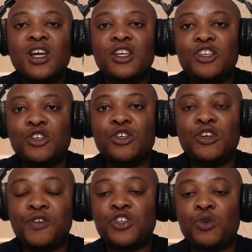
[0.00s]
you
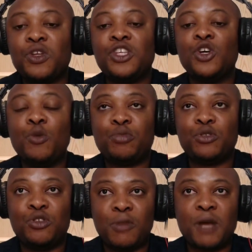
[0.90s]
if it's already open,
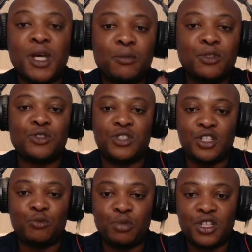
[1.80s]
you might be able to
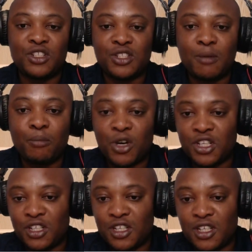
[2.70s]
still put in some money
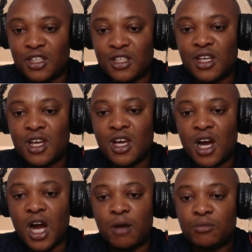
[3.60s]
in it.
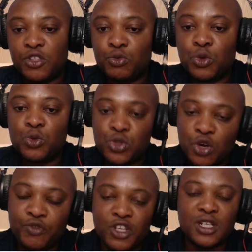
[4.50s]
The rules
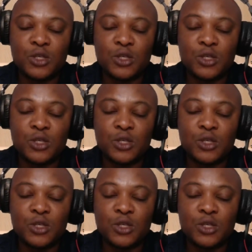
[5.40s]
obviously